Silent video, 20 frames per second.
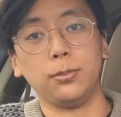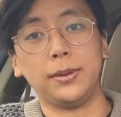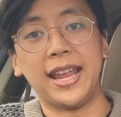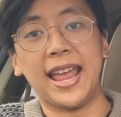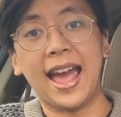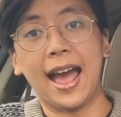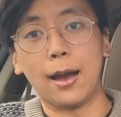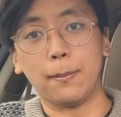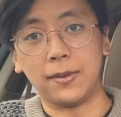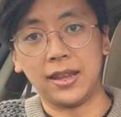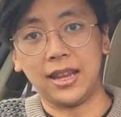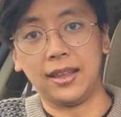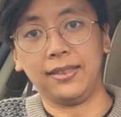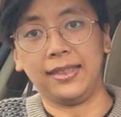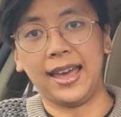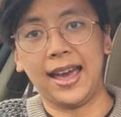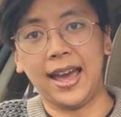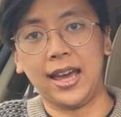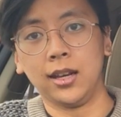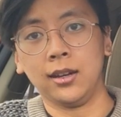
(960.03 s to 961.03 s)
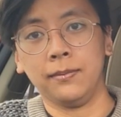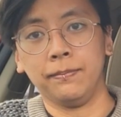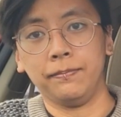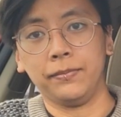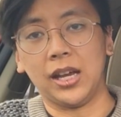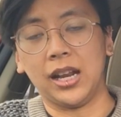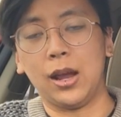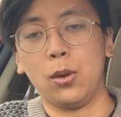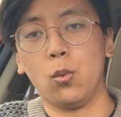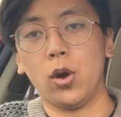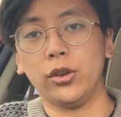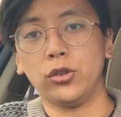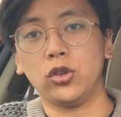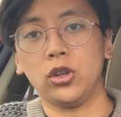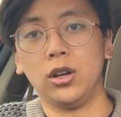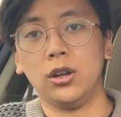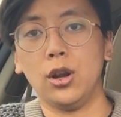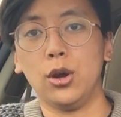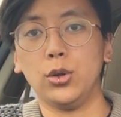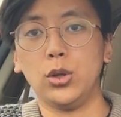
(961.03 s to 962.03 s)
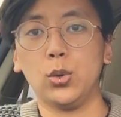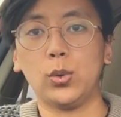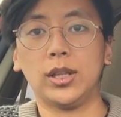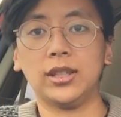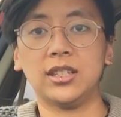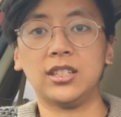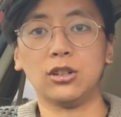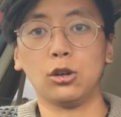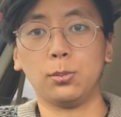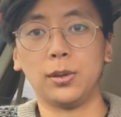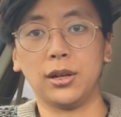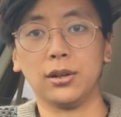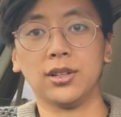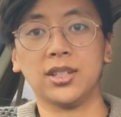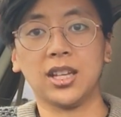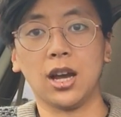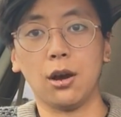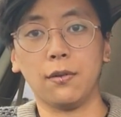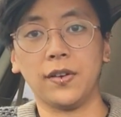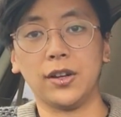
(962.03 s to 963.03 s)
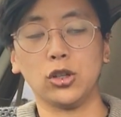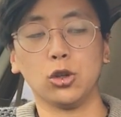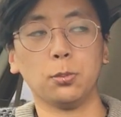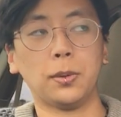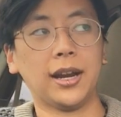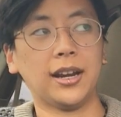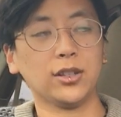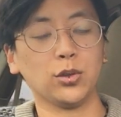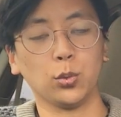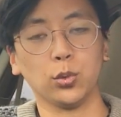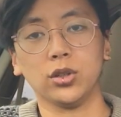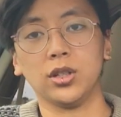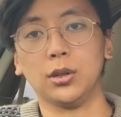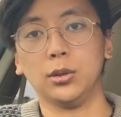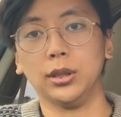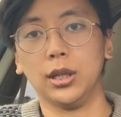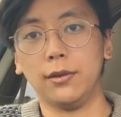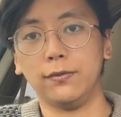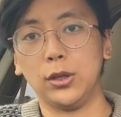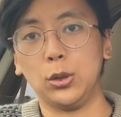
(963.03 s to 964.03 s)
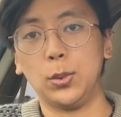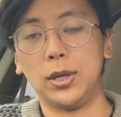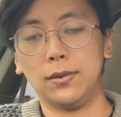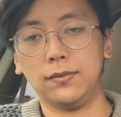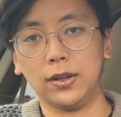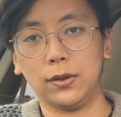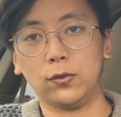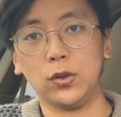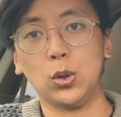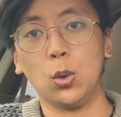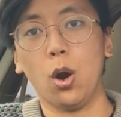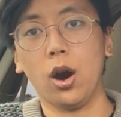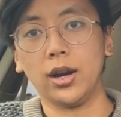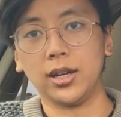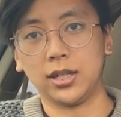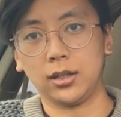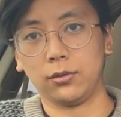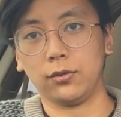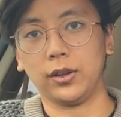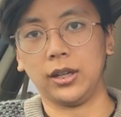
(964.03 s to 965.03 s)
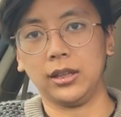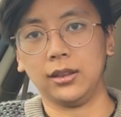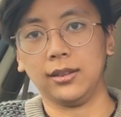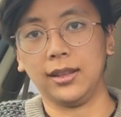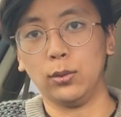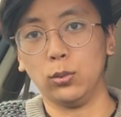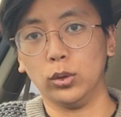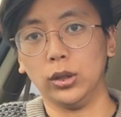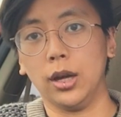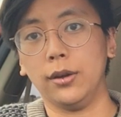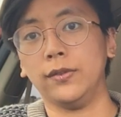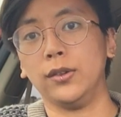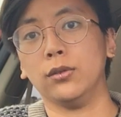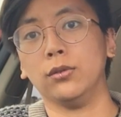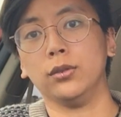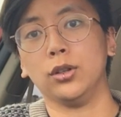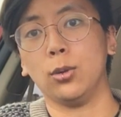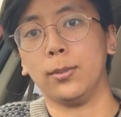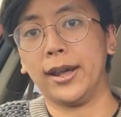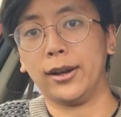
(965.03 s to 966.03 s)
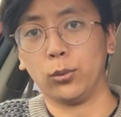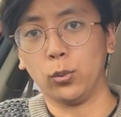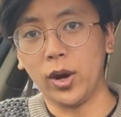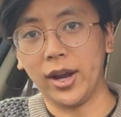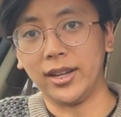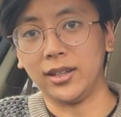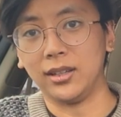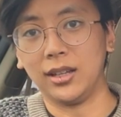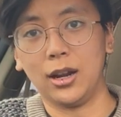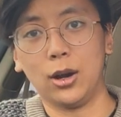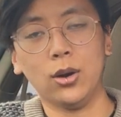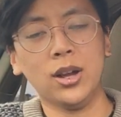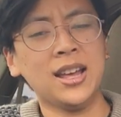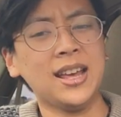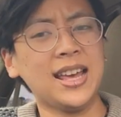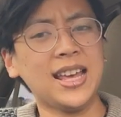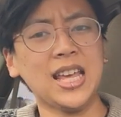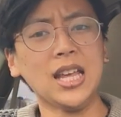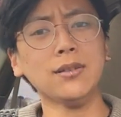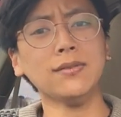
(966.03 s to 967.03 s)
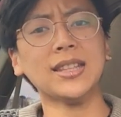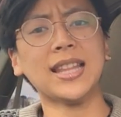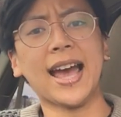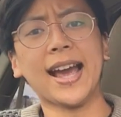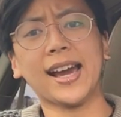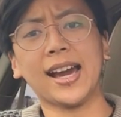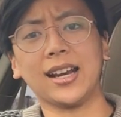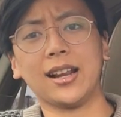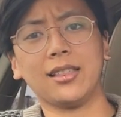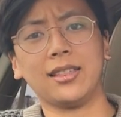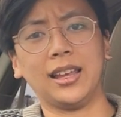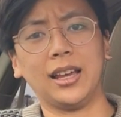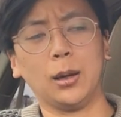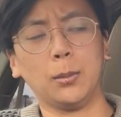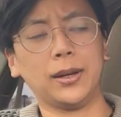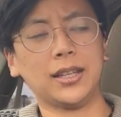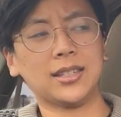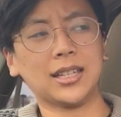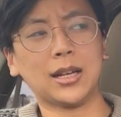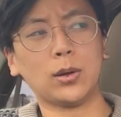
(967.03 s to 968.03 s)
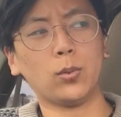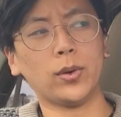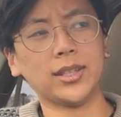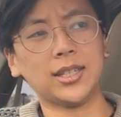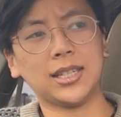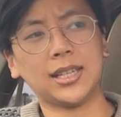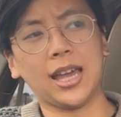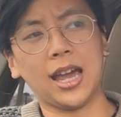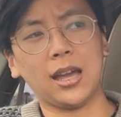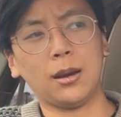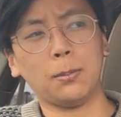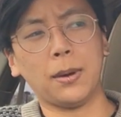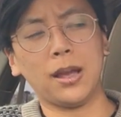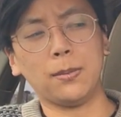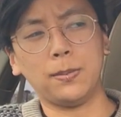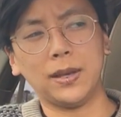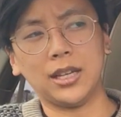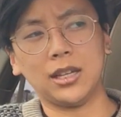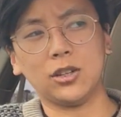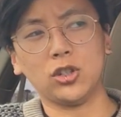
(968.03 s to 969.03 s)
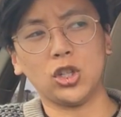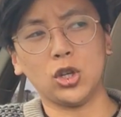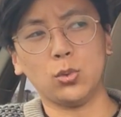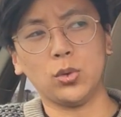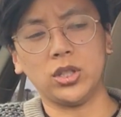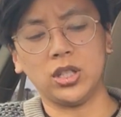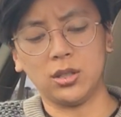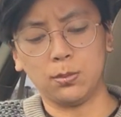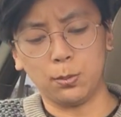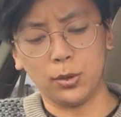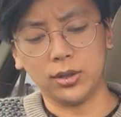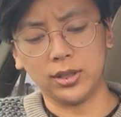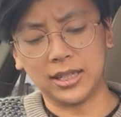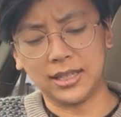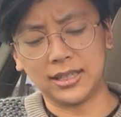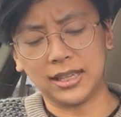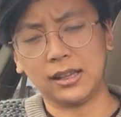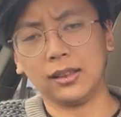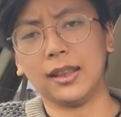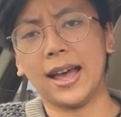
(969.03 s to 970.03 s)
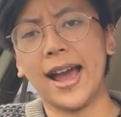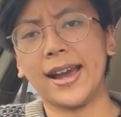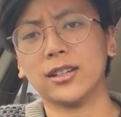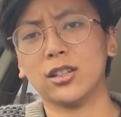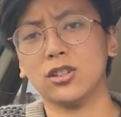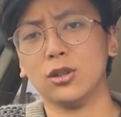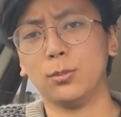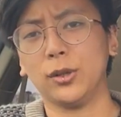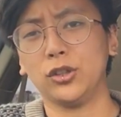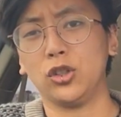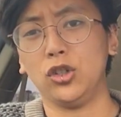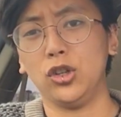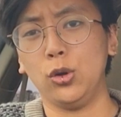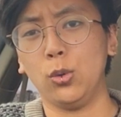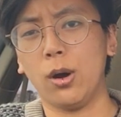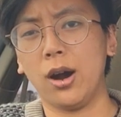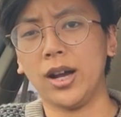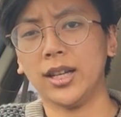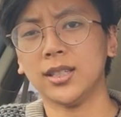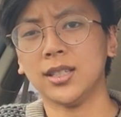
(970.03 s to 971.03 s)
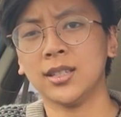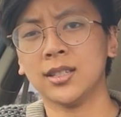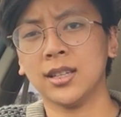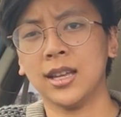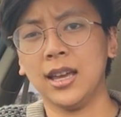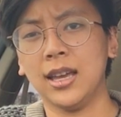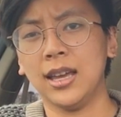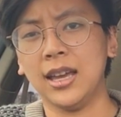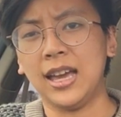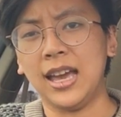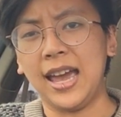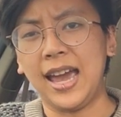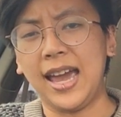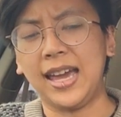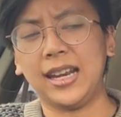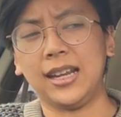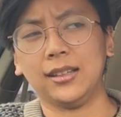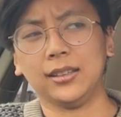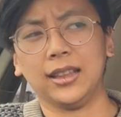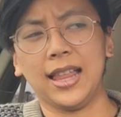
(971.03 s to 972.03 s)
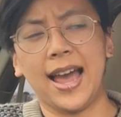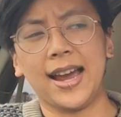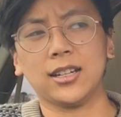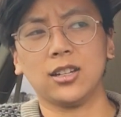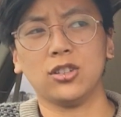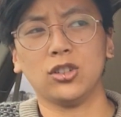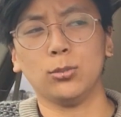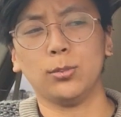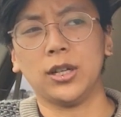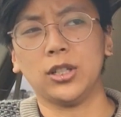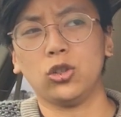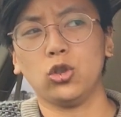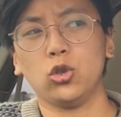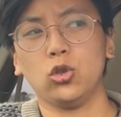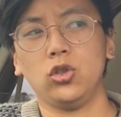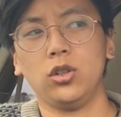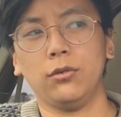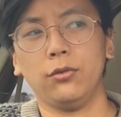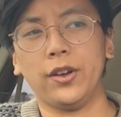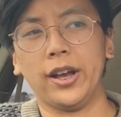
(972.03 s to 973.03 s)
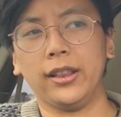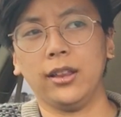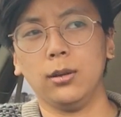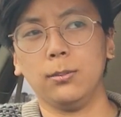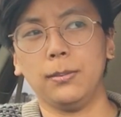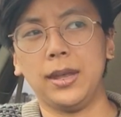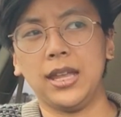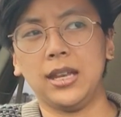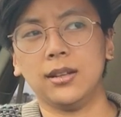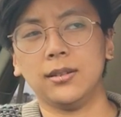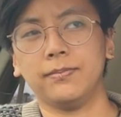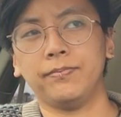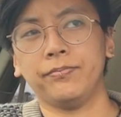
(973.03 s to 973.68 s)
be happy in that, and I want you to know you can still be yourself, and your parents will still love you even if you are different. They will love you no matter what, you know, even that kind of thing. But it's like, once again, my big issue with this book is it lacked so much nuance, and it lacked so much development,